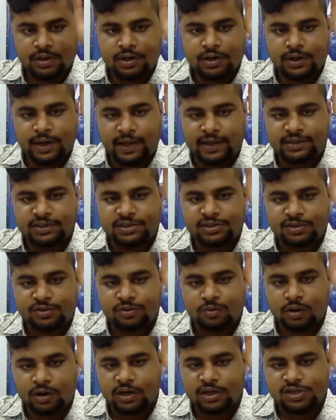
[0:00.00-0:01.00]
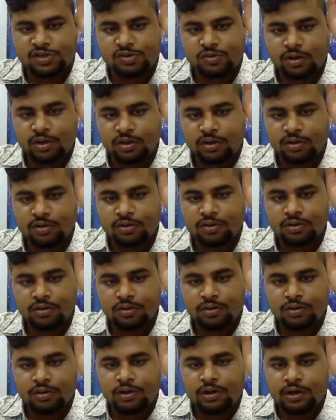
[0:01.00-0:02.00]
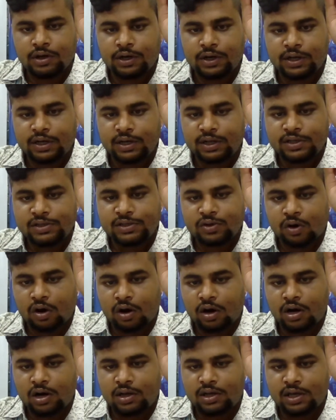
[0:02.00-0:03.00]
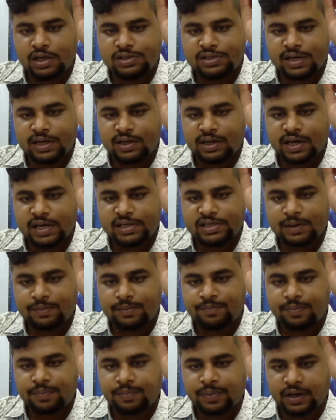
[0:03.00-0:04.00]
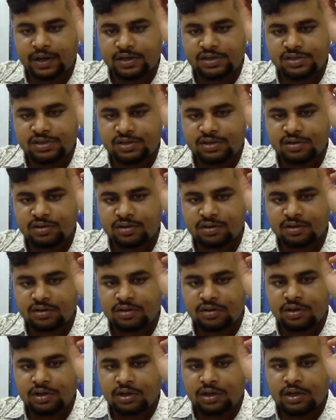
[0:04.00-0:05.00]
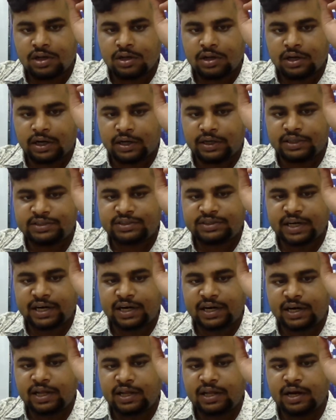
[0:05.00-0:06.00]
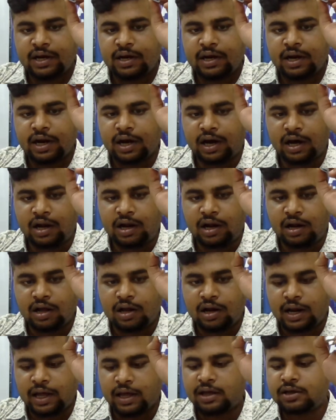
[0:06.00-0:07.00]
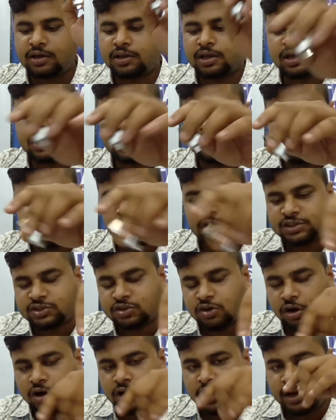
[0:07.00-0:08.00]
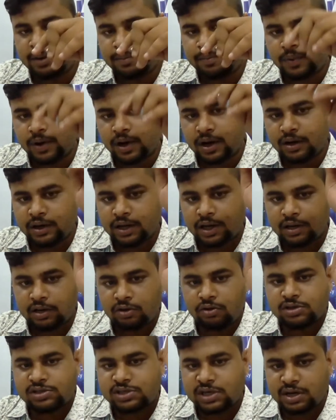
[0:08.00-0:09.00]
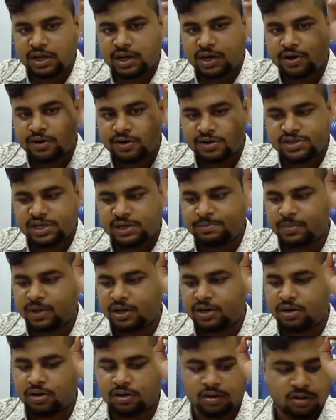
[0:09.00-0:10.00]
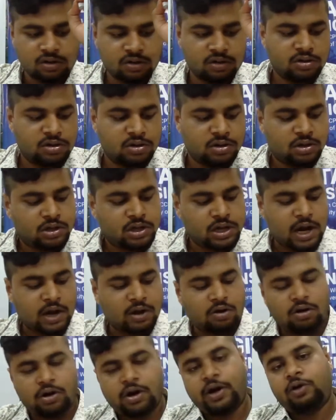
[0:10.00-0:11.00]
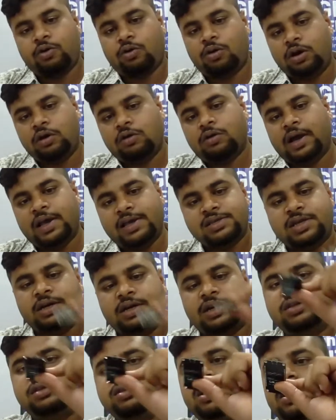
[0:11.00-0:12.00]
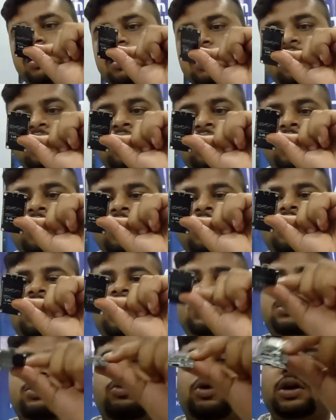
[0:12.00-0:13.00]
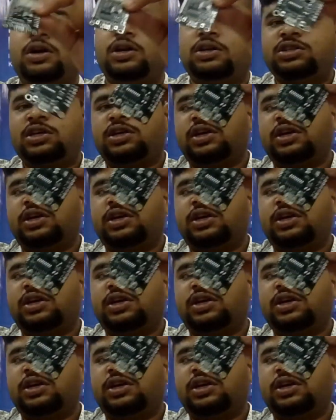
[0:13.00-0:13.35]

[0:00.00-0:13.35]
Next, what is doing? Release all keys in case are pressed. It is sending a null, like the keyboard is already plugged and you are sending a reset button. I already told you guys that is the what is the